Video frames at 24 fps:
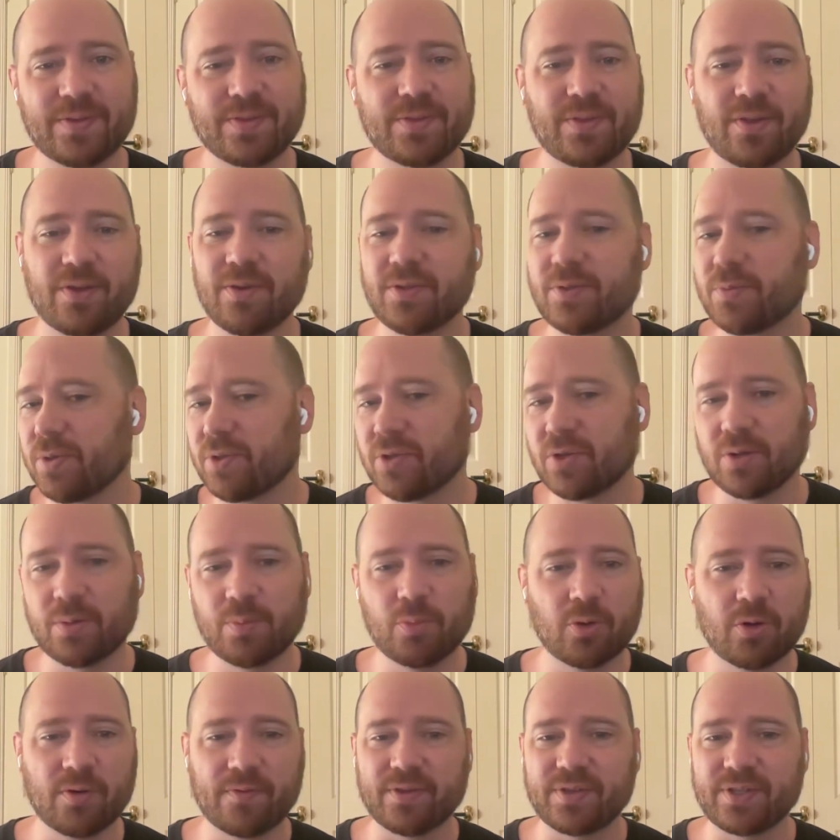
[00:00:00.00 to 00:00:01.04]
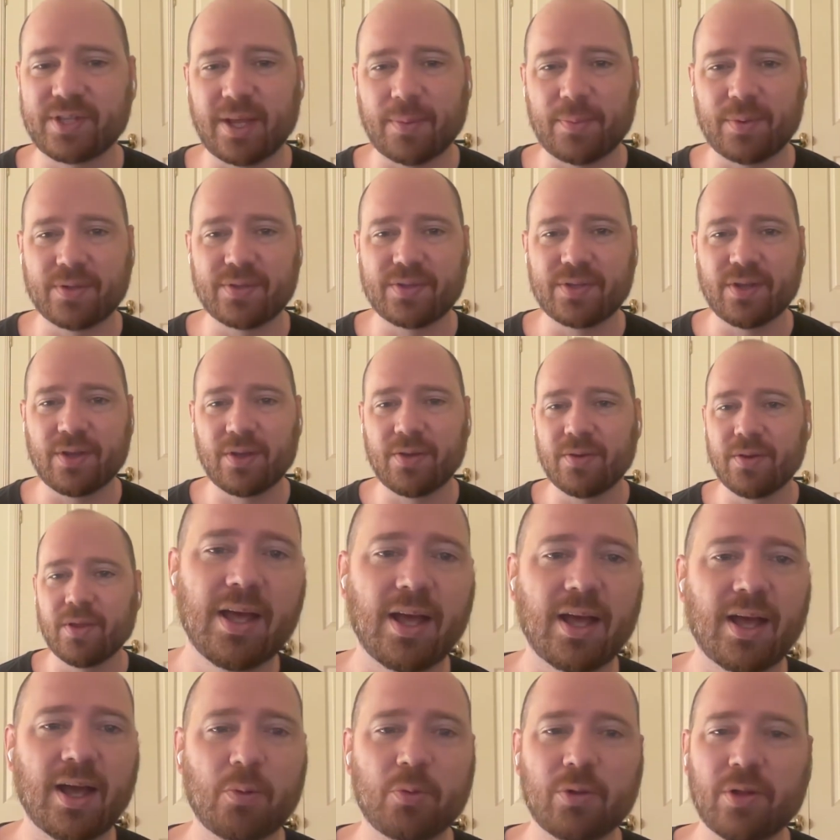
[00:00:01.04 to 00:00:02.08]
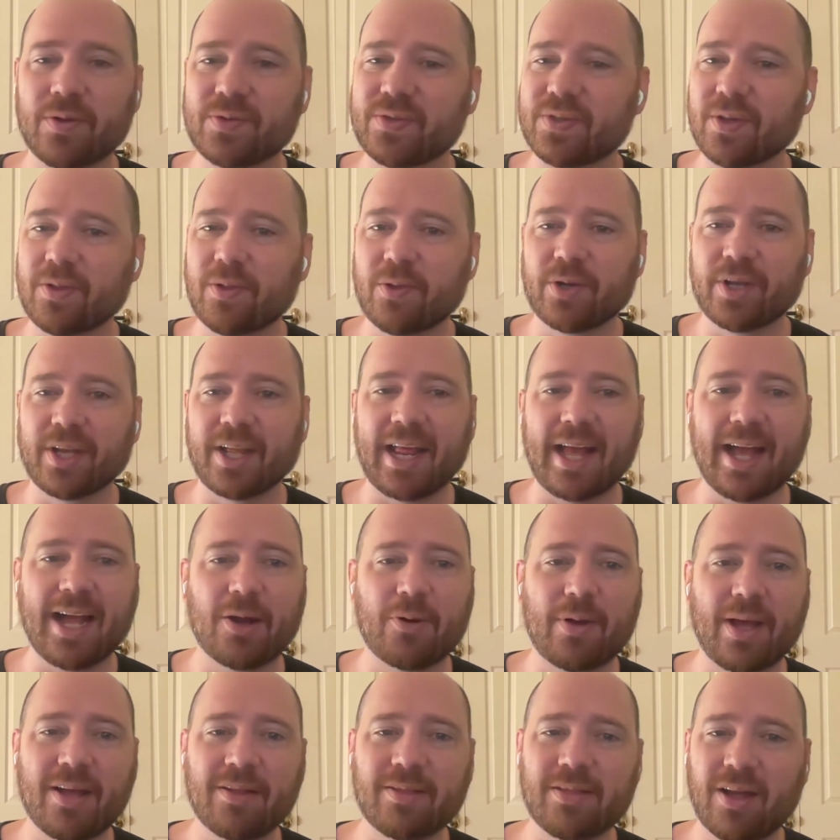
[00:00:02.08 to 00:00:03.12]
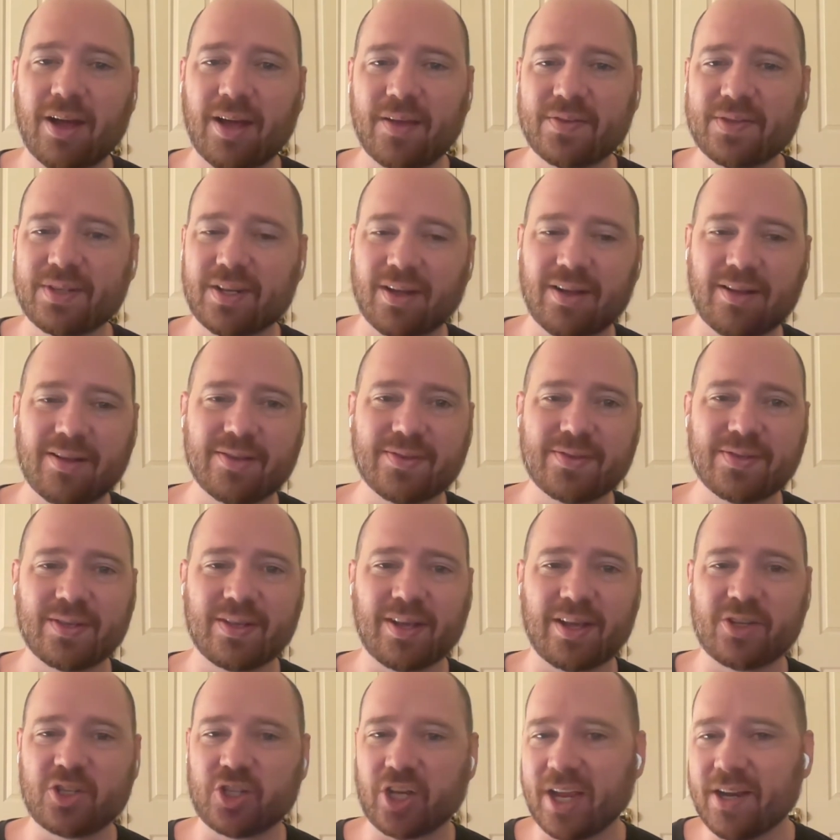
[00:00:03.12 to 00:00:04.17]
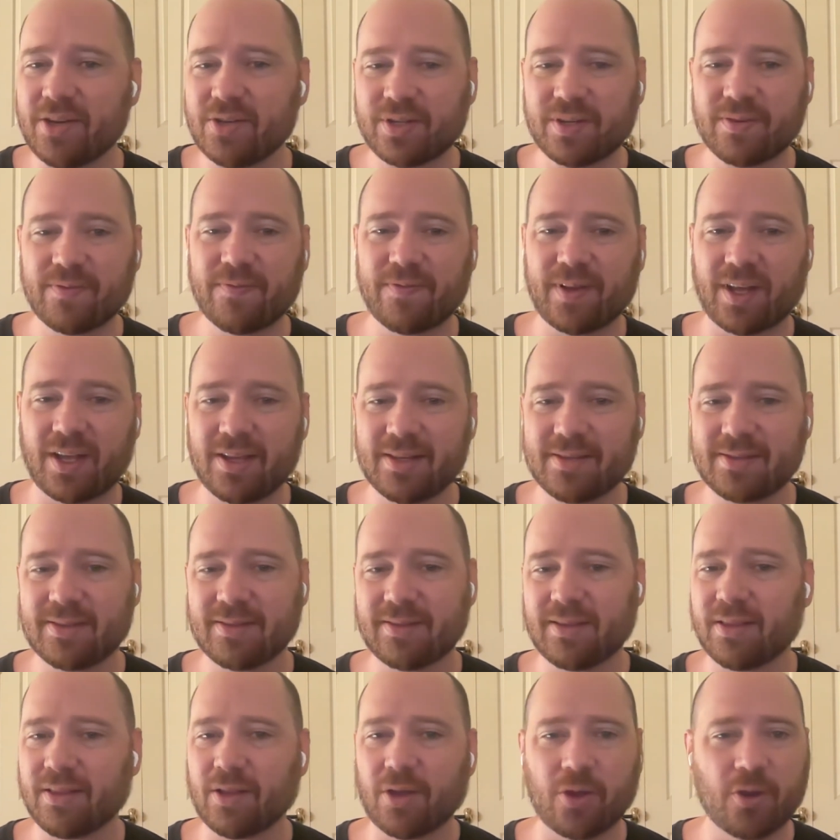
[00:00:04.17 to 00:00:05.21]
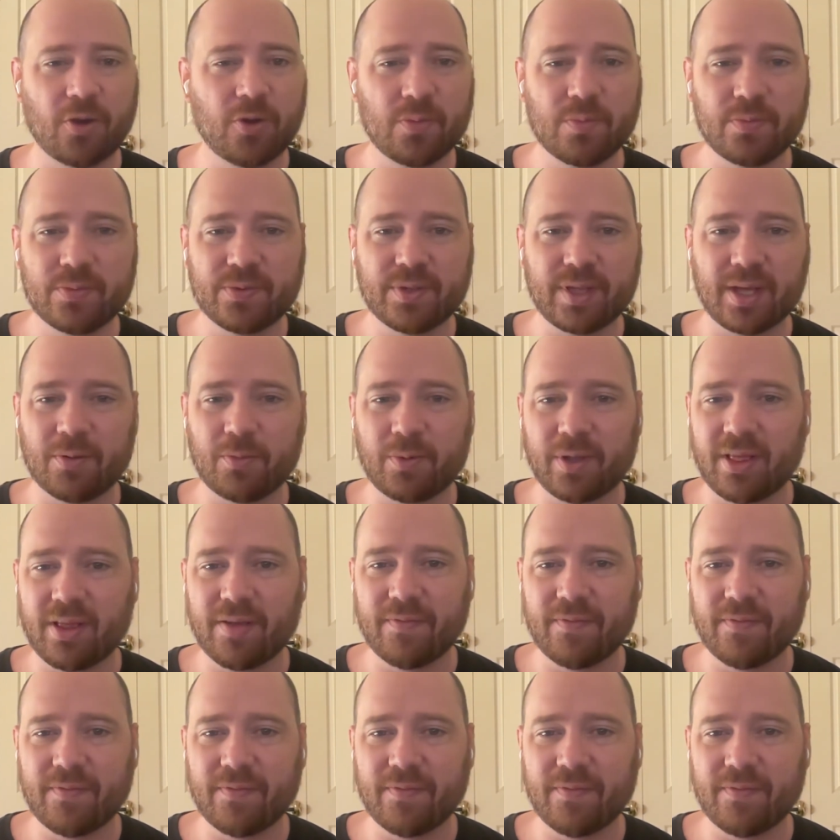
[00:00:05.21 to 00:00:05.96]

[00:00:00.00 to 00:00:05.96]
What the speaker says: those which are more of a stepping stone. We'll also look at how our lifestyles are changing faster than the homes that we live